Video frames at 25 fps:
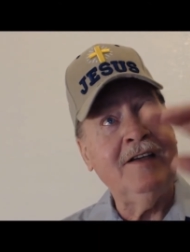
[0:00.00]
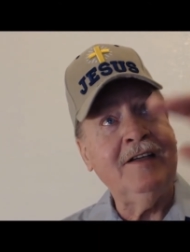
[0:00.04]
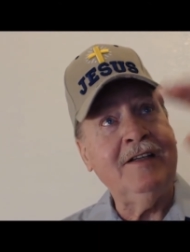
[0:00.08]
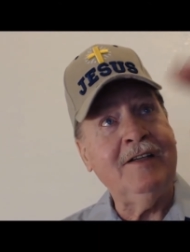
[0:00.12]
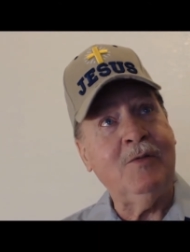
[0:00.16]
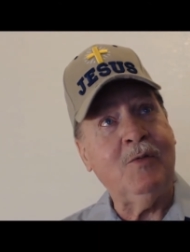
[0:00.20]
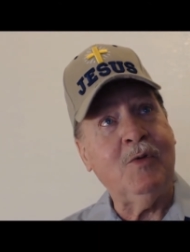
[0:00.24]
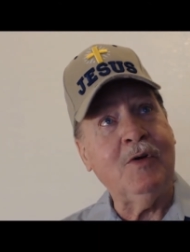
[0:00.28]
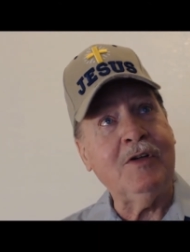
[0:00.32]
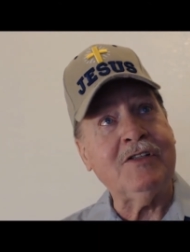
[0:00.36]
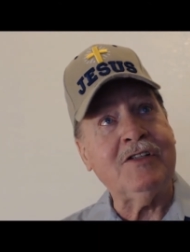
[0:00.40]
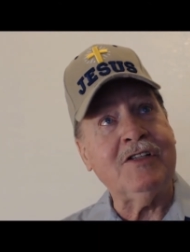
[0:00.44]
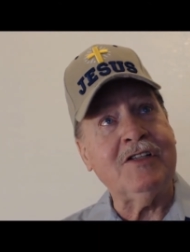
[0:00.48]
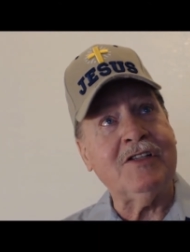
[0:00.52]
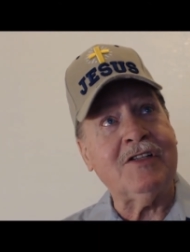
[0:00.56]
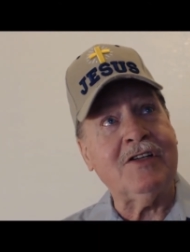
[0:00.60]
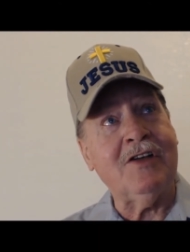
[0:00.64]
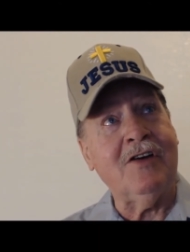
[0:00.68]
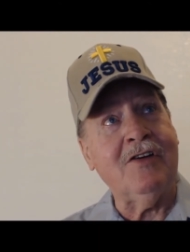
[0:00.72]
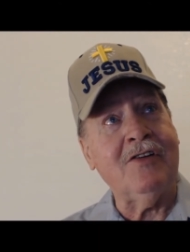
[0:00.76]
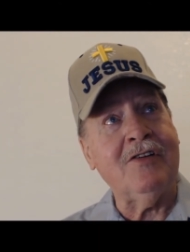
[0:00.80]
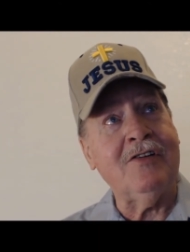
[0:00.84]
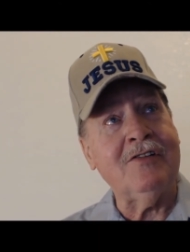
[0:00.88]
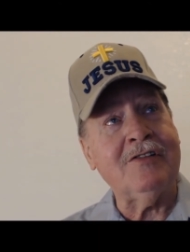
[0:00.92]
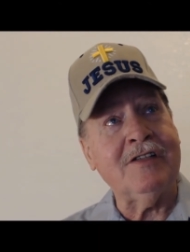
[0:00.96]
you watch the
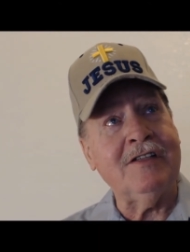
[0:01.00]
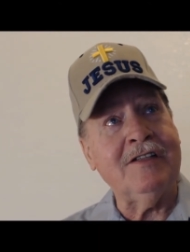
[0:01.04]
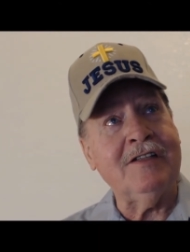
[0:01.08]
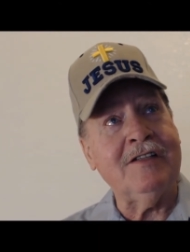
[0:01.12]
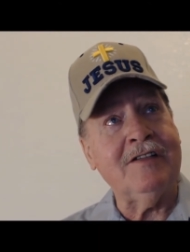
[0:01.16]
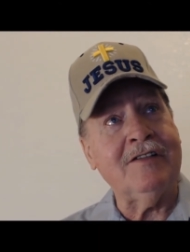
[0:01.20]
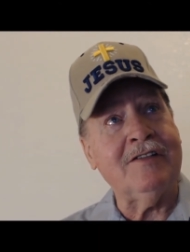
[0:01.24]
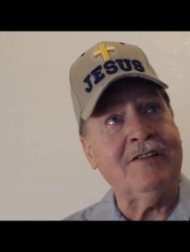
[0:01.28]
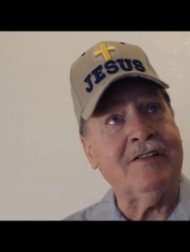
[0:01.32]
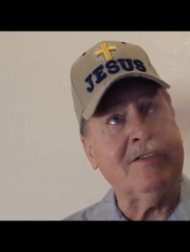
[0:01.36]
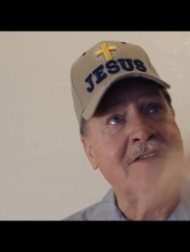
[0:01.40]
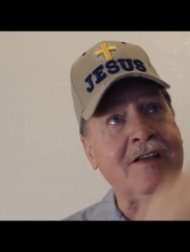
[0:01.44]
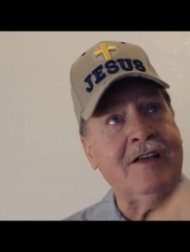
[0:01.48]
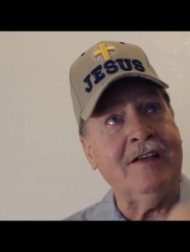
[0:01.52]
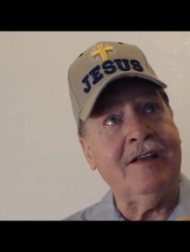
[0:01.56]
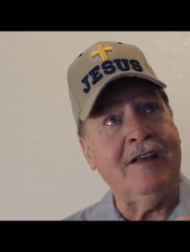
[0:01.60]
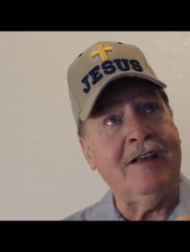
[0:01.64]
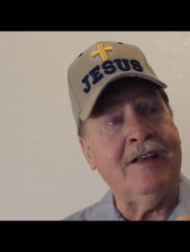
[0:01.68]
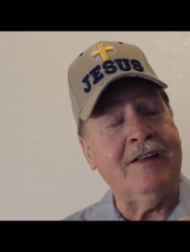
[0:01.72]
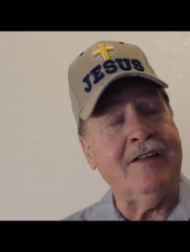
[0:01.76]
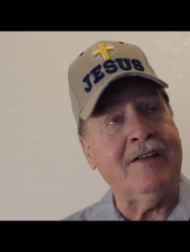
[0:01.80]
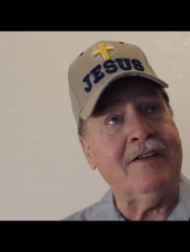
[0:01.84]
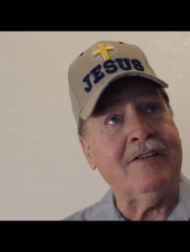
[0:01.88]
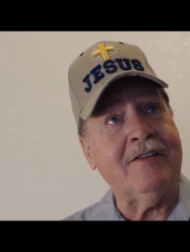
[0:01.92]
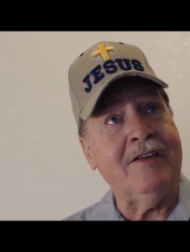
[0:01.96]
stars and it's
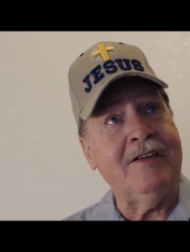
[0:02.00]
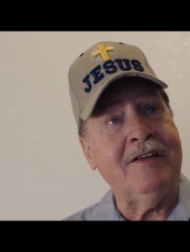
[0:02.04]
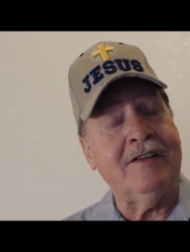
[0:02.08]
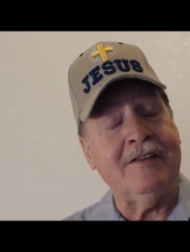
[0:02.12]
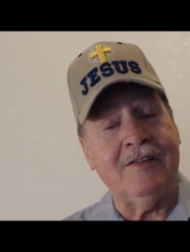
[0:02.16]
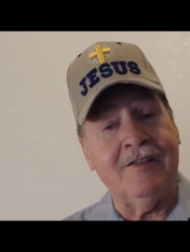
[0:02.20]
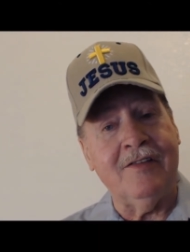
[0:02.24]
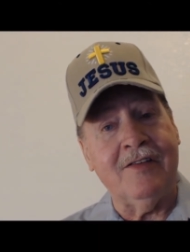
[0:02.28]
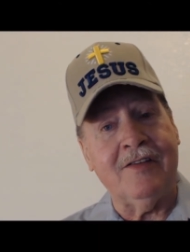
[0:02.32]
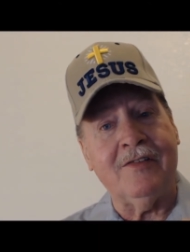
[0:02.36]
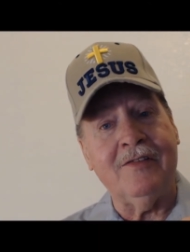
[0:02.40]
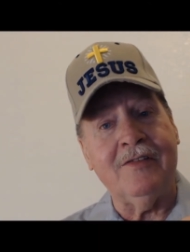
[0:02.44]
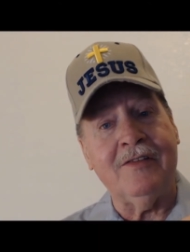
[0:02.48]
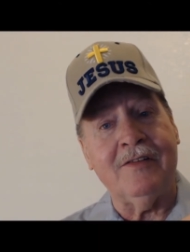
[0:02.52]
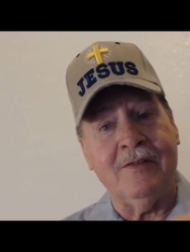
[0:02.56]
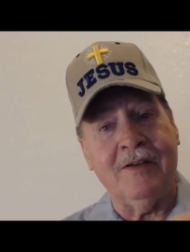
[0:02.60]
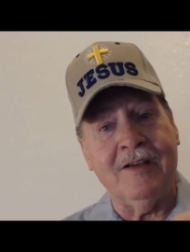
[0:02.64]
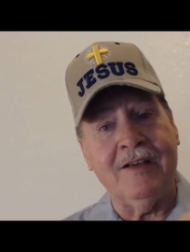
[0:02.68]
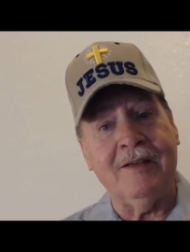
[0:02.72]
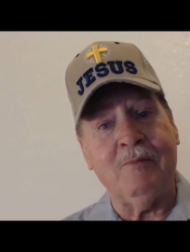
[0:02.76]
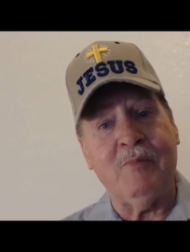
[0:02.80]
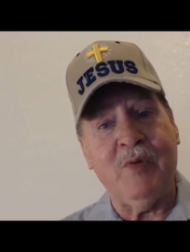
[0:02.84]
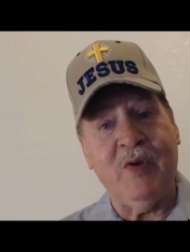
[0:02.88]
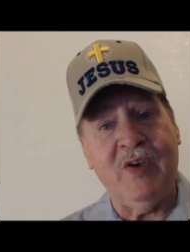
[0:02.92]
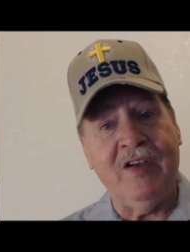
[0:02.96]
and uh, they're going to
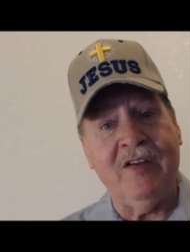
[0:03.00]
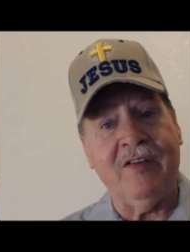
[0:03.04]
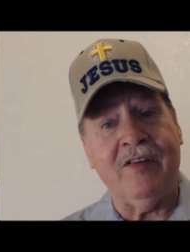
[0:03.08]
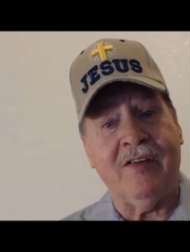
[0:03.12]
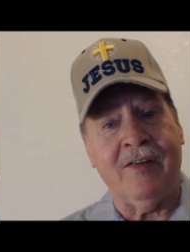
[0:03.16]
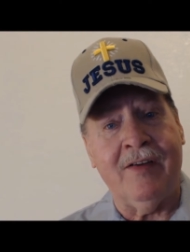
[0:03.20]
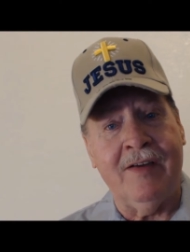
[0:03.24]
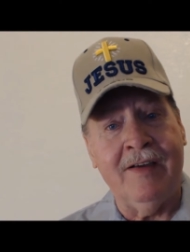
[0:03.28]
appear,